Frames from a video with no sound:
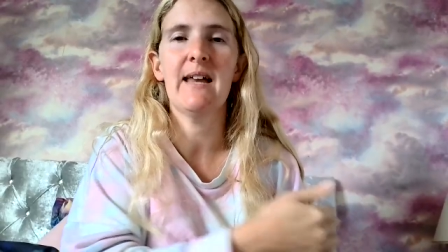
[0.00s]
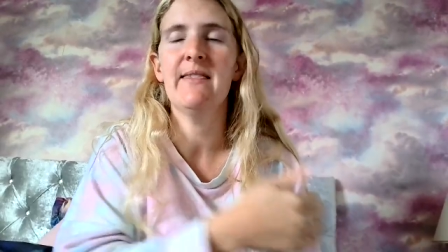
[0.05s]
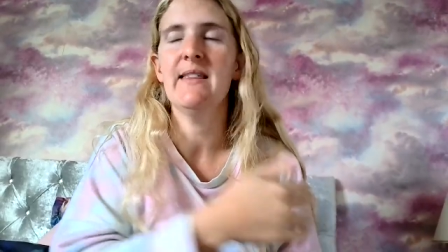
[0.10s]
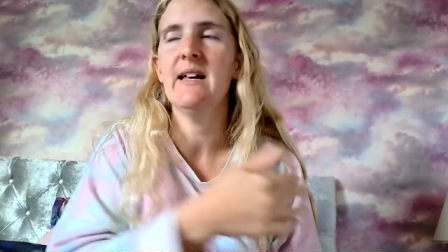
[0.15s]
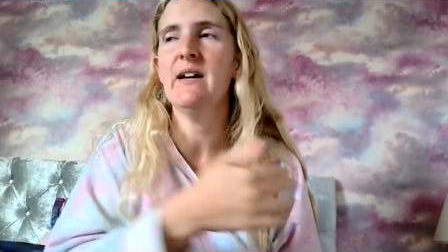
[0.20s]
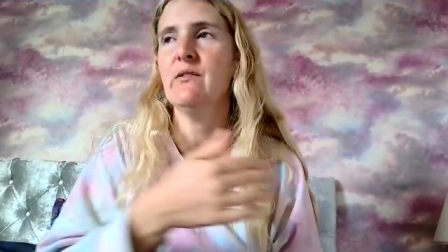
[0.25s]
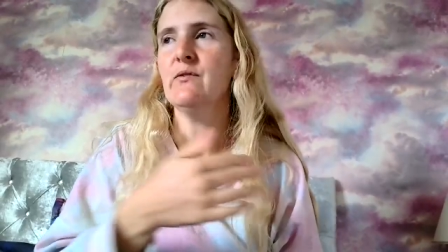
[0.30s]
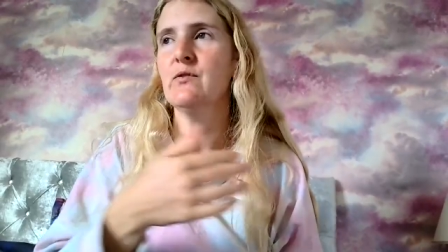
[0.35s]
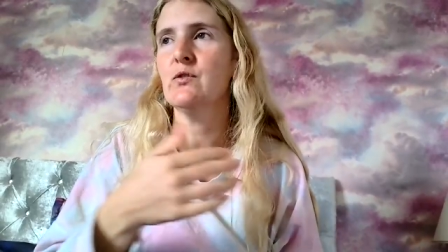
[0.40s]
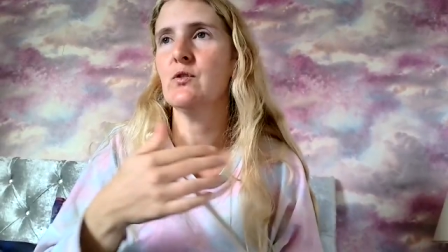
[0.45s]
And
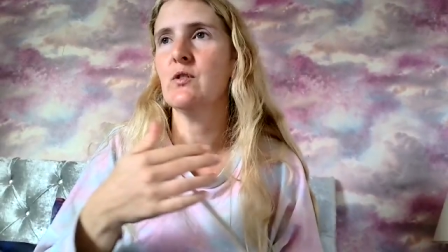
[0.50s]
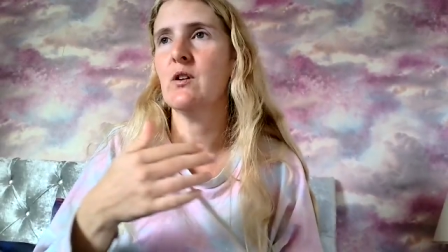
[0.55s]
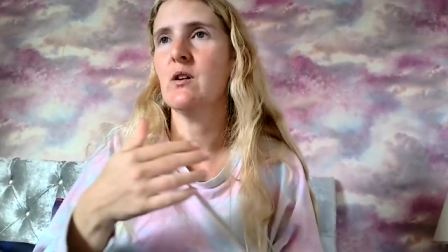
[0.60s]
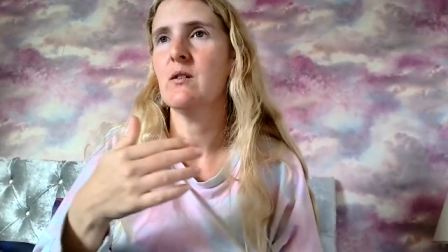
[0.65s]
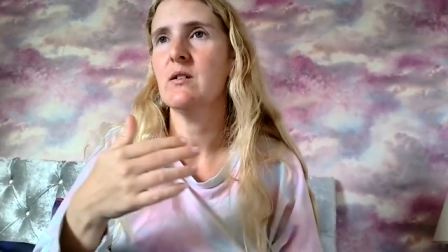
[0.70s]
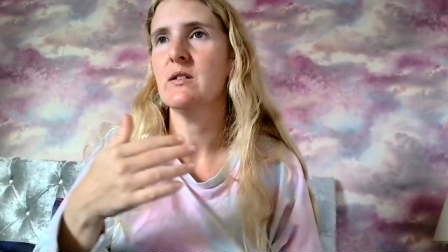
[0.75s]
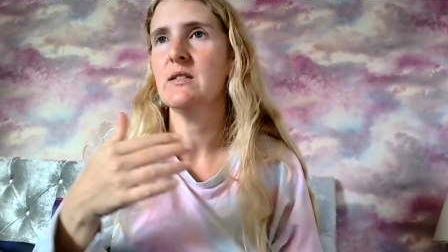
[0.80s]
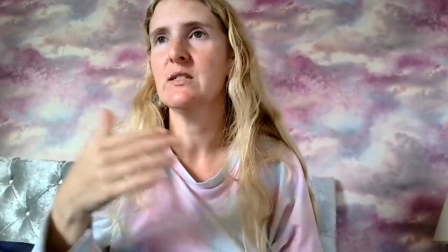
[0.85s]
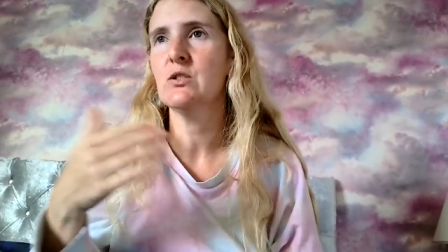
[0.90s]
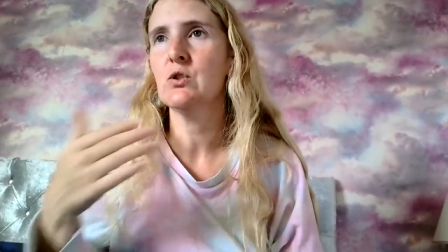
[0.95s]
therefore,
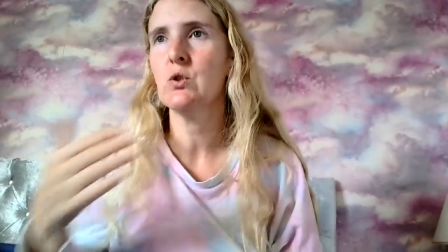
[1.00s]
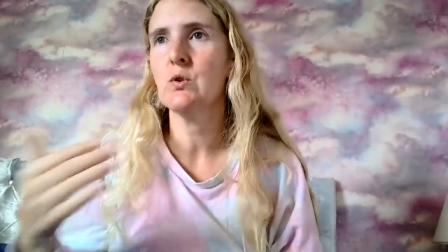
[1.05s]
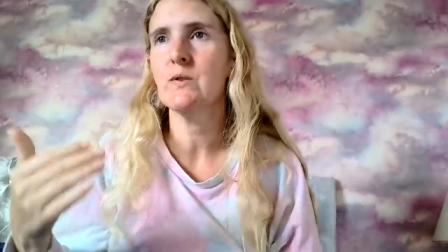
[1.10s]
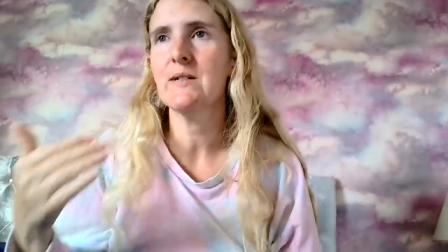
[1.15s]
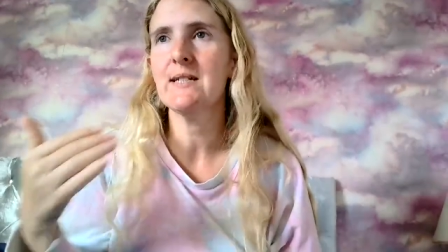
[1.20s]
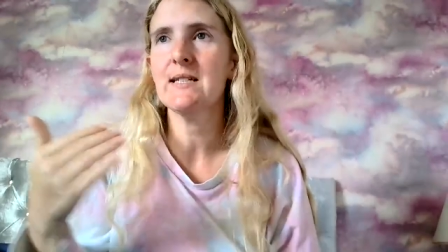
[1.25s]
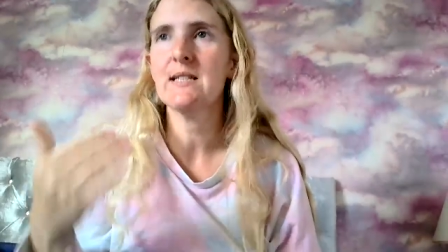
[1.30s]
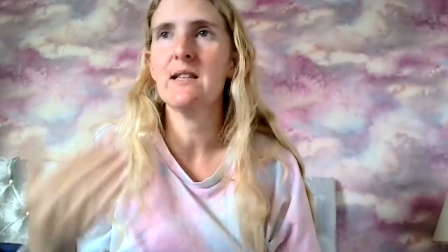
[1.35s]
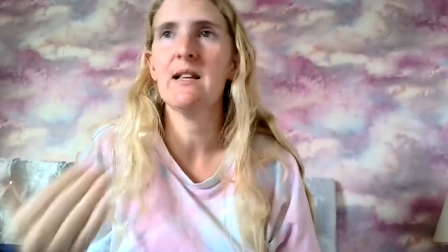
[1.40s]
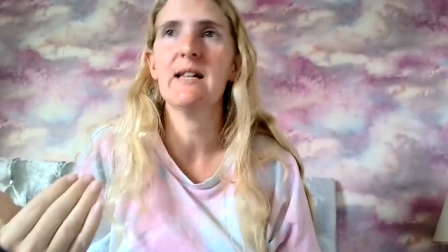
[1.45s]

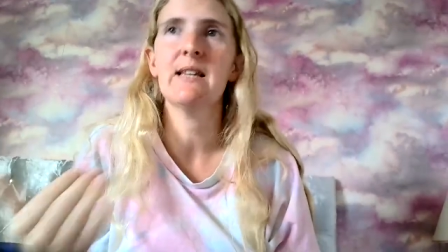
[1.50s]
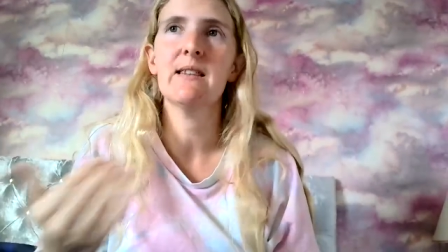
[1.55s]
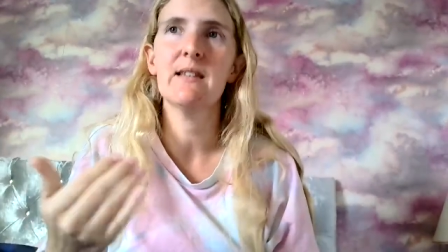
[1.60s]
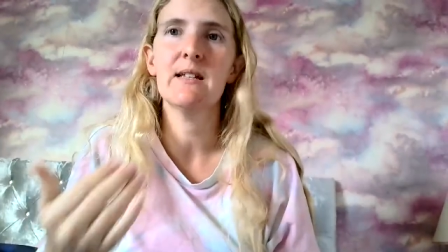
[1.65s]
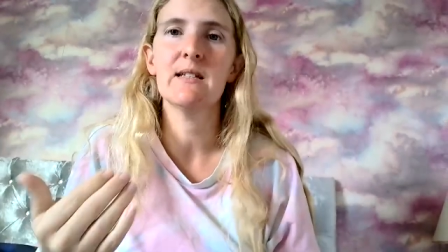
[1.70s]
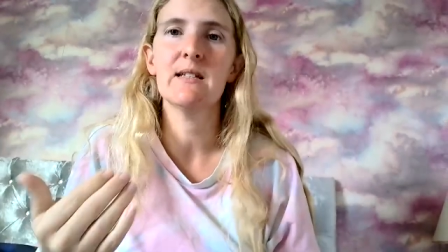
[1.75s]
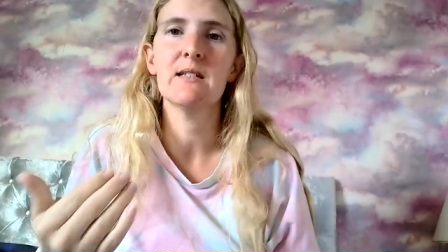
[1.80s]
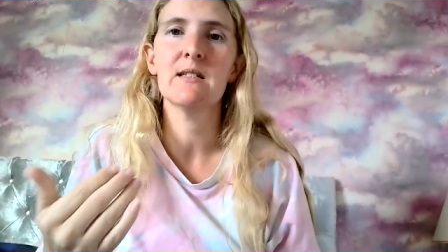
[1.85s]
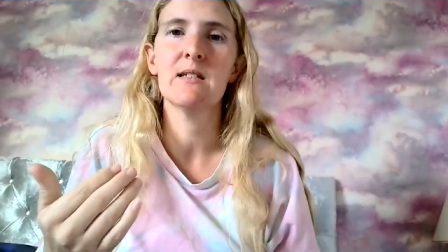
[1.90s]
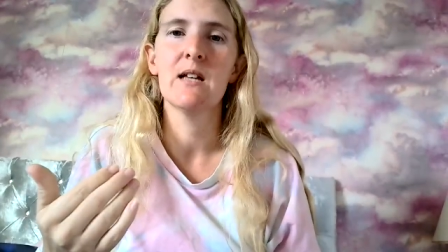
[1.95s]
stories like
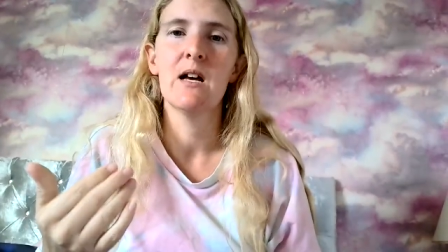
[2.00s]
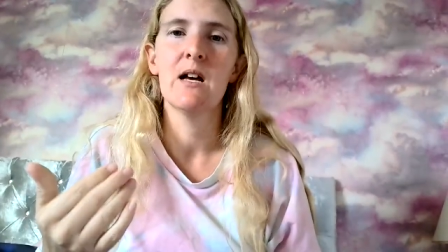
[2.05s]
this,